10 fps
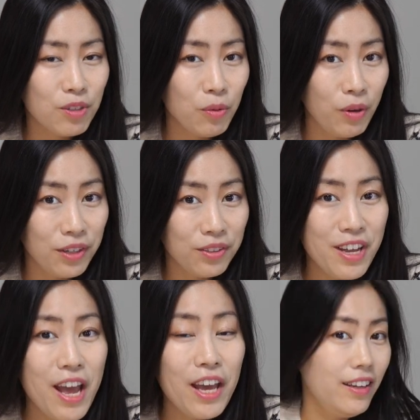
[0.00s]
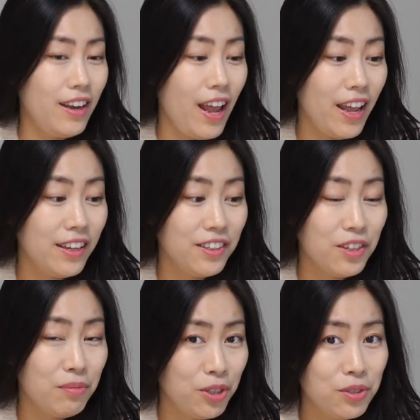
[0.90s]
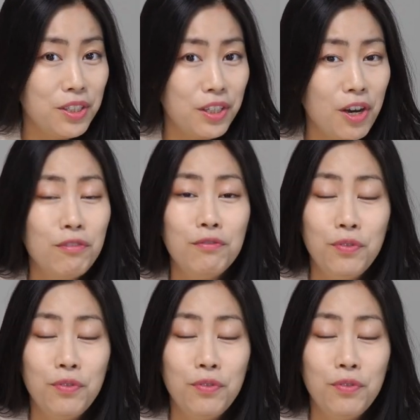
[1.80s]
well, it ended up using up